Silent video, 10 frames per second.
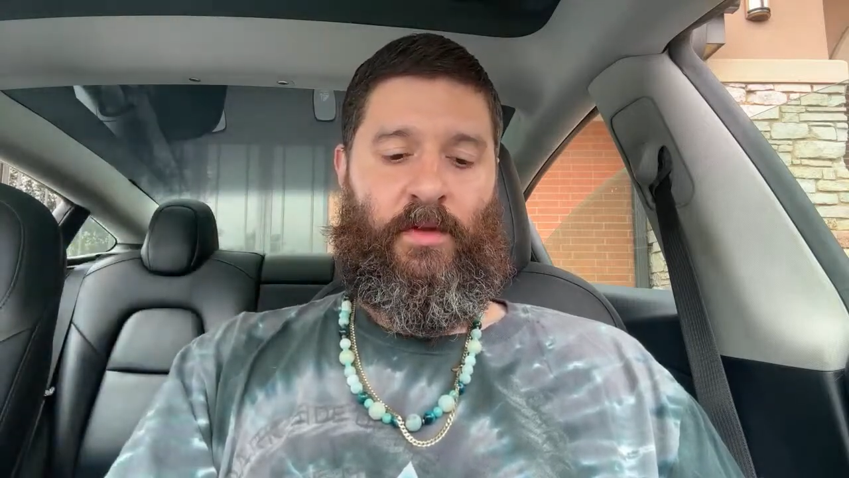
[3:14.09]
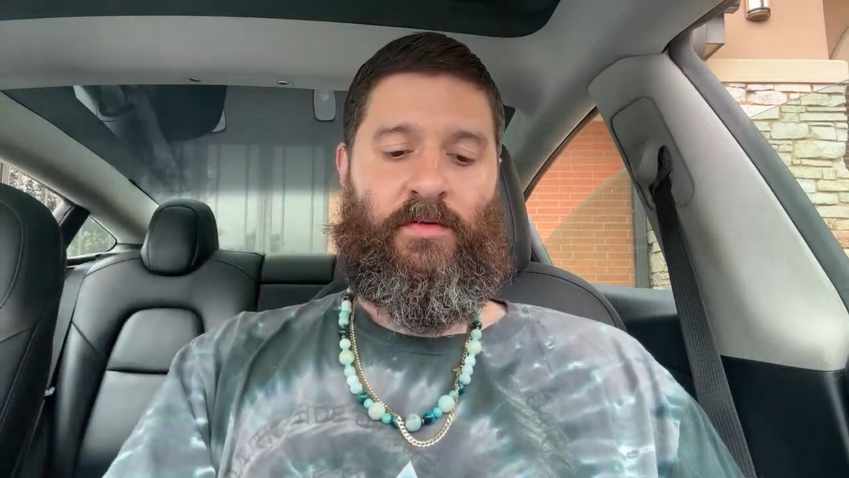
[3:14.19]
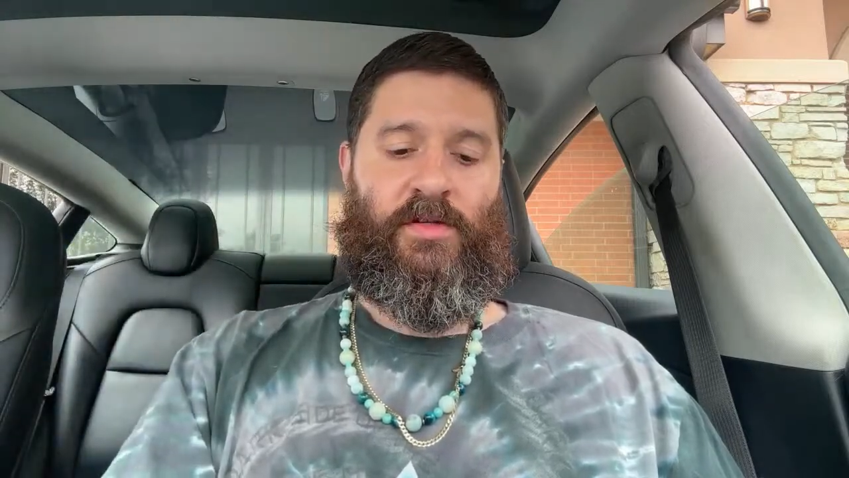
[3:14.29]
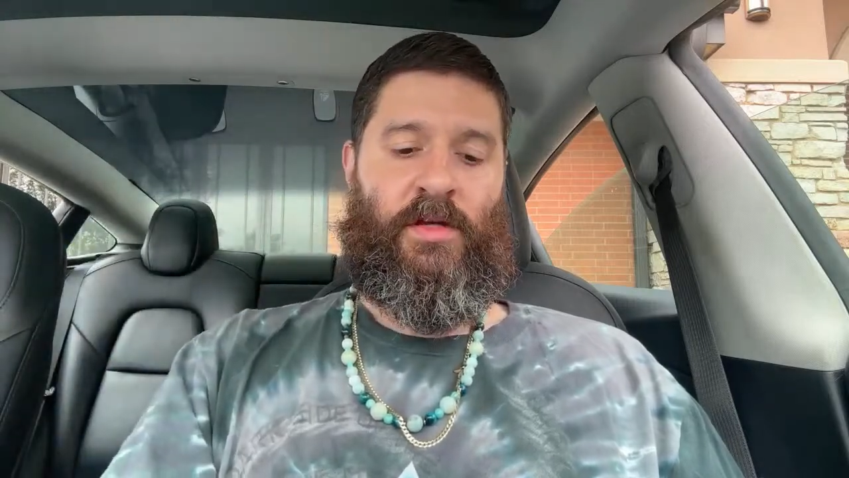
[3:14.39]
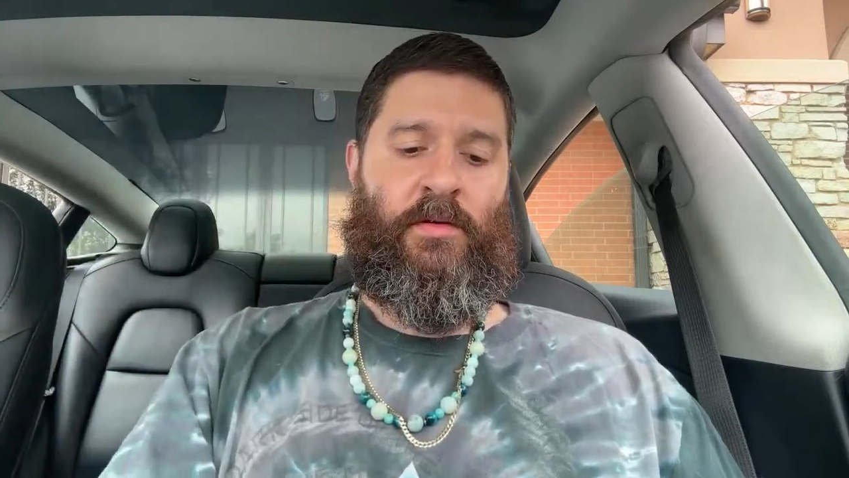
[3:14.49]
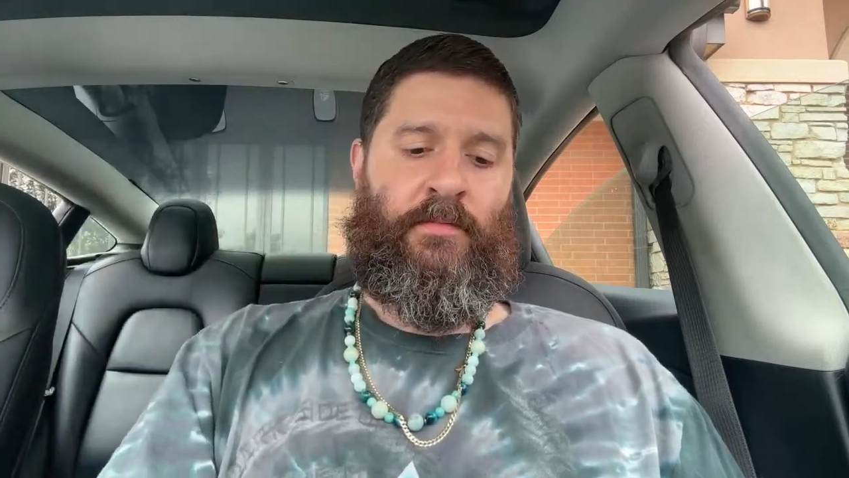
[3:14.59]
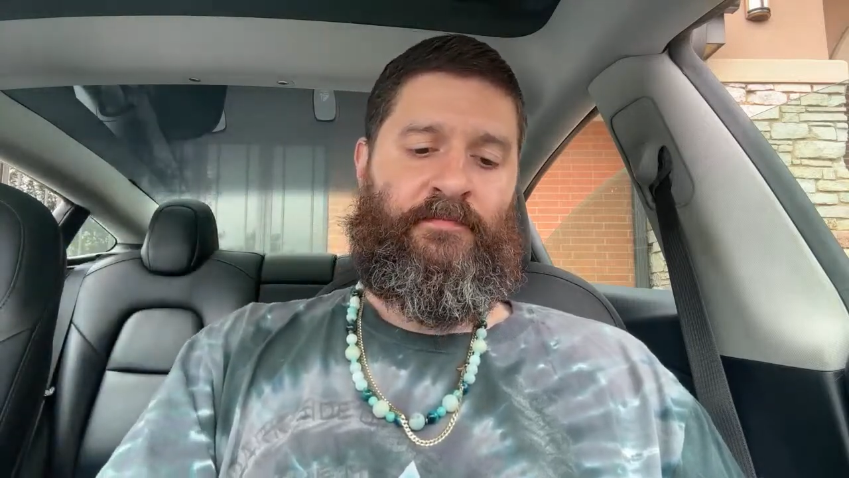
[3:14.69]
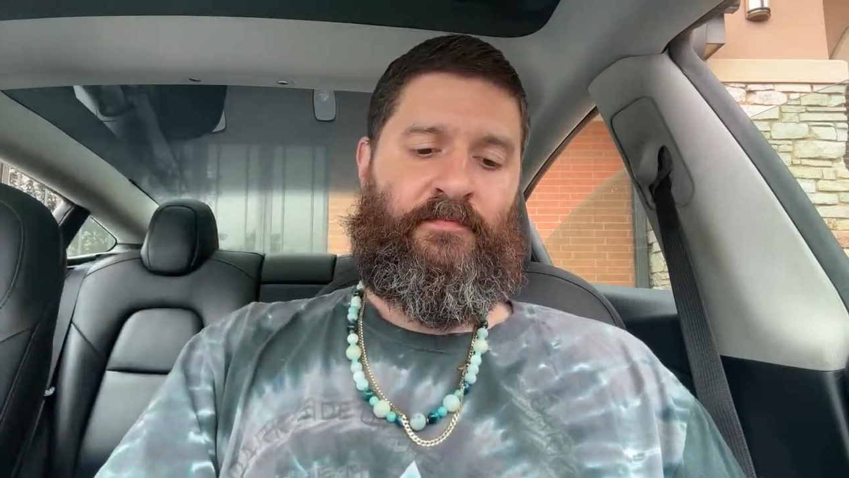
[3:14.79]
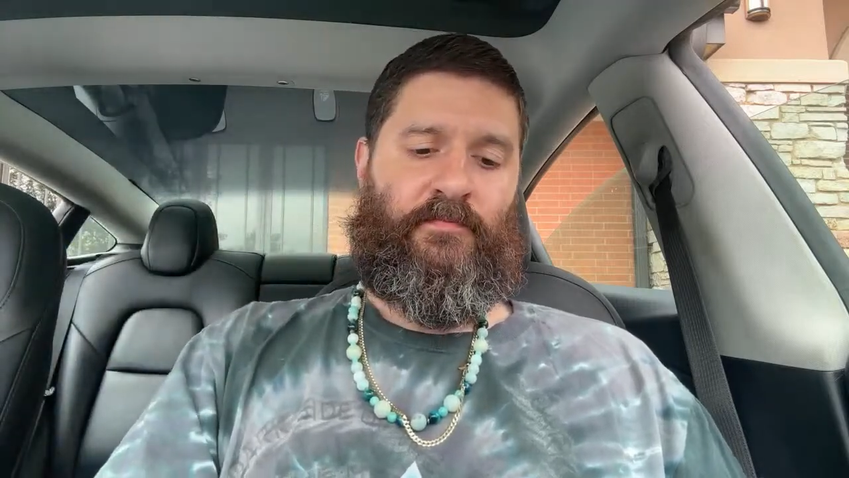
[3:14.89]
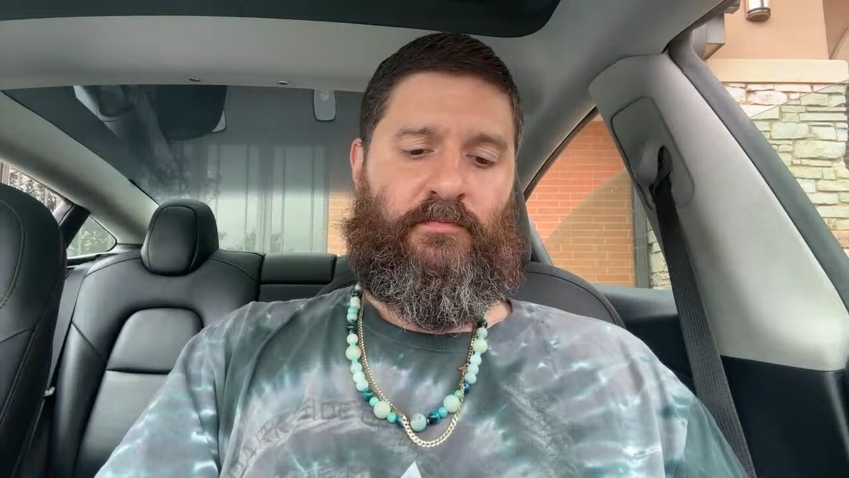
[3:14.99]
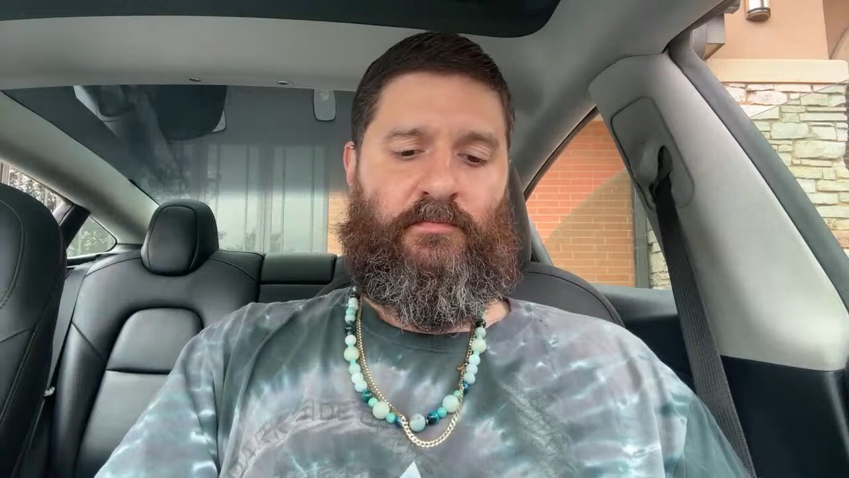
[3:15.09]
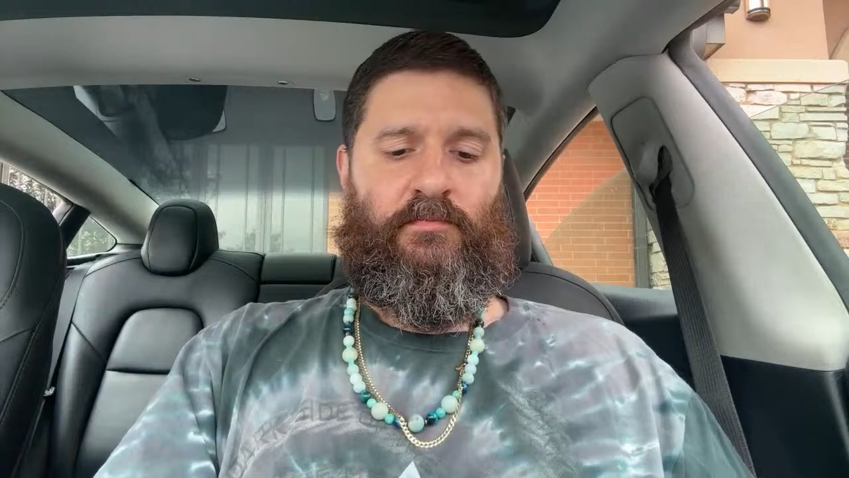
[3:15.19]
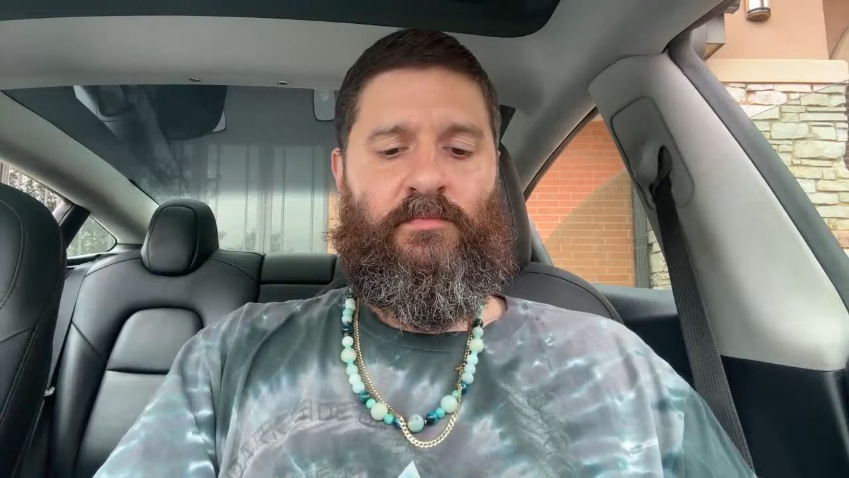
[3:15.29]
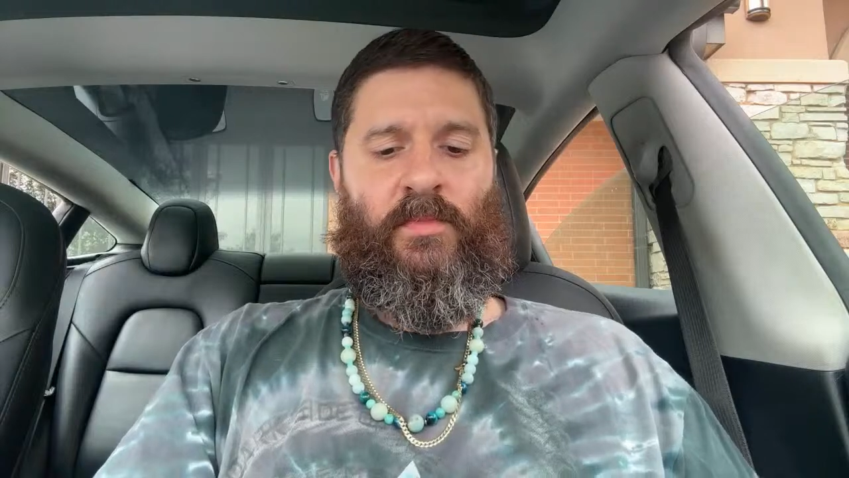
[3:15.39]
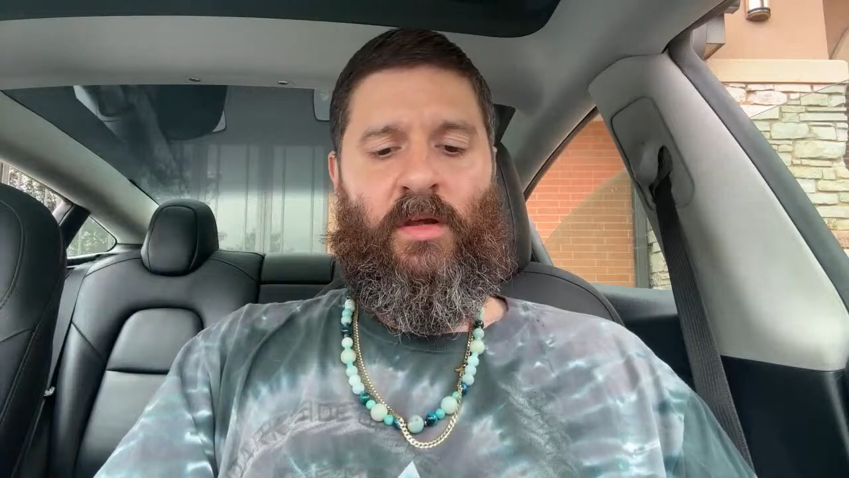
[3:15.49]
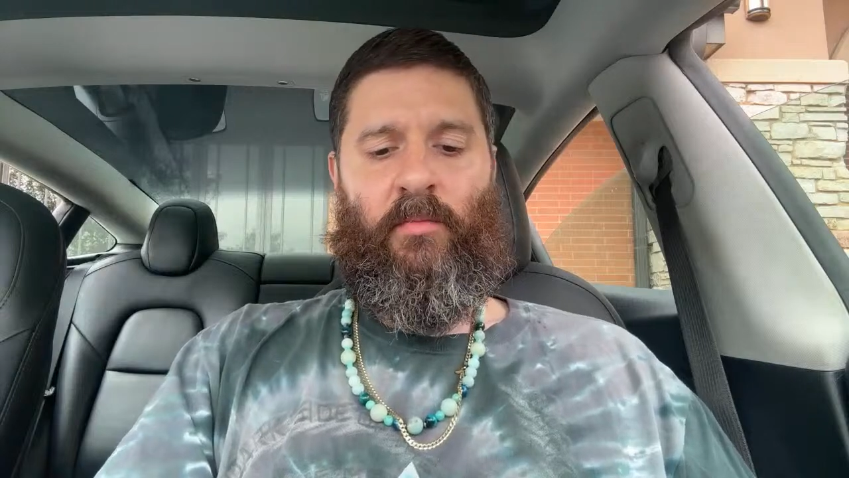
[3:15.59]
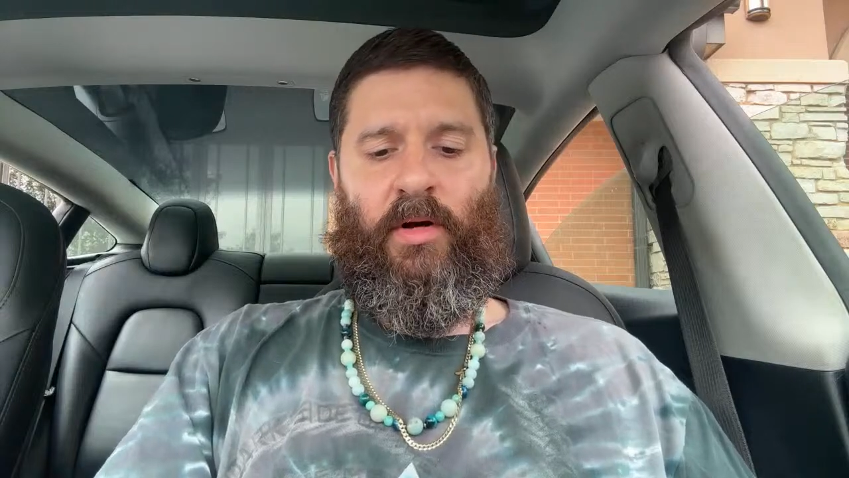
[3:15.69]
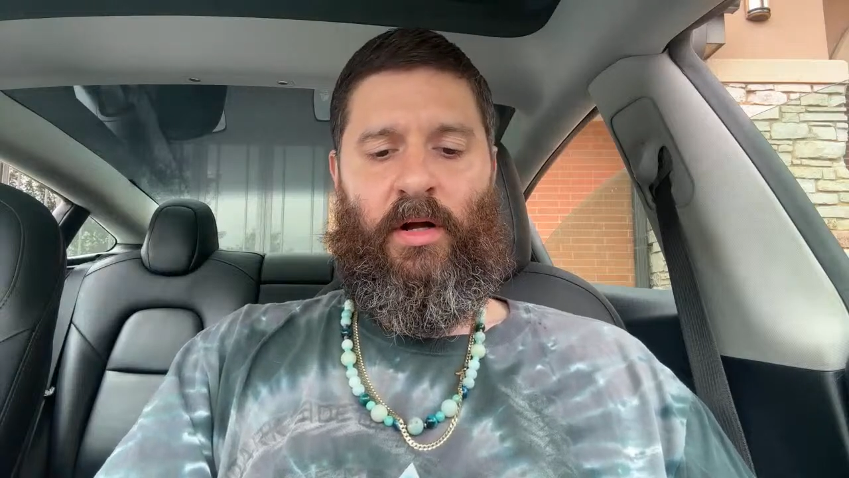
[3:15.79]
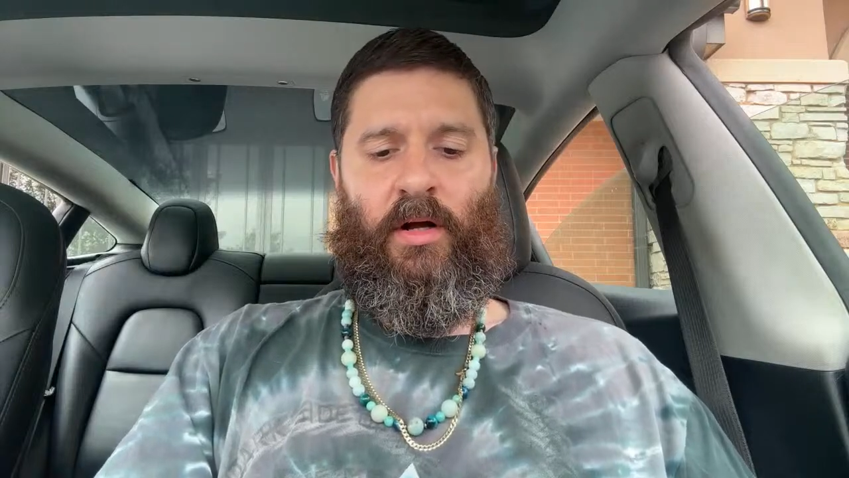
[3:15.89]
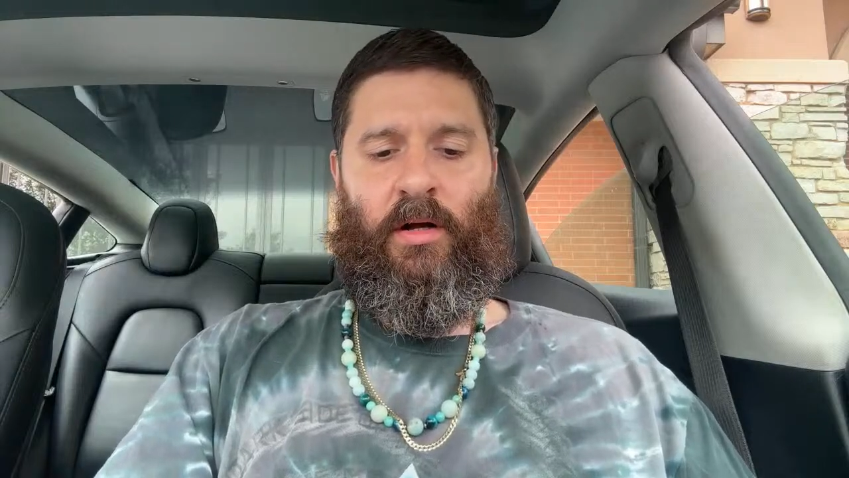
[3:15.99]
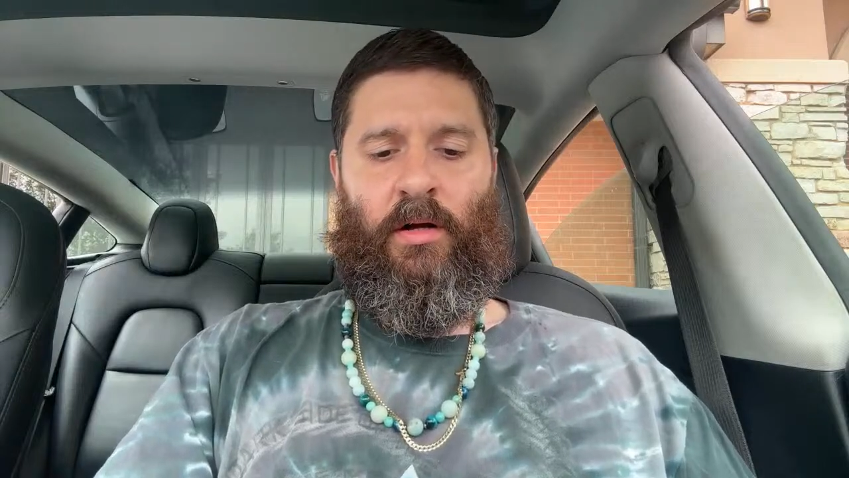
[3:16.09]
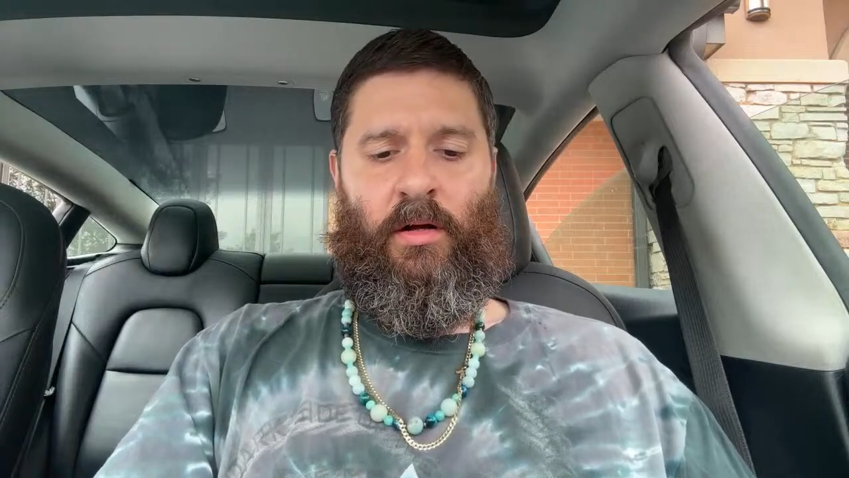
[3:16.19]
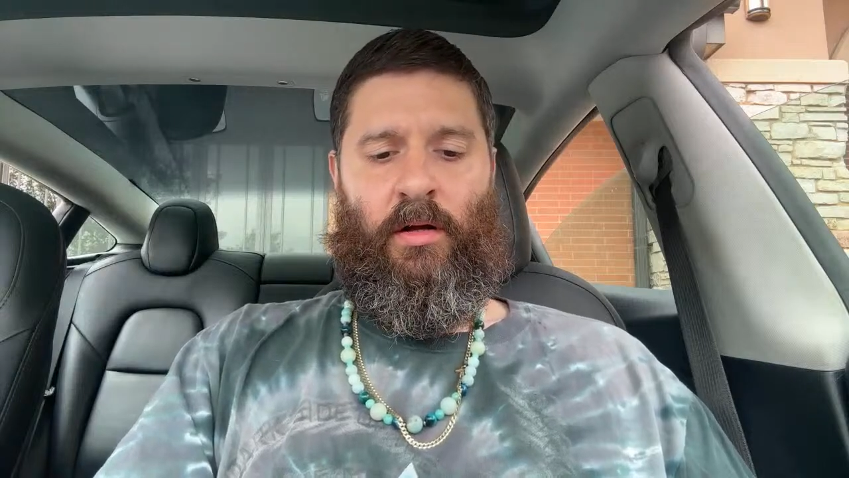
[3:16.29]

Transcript: You see? But uh,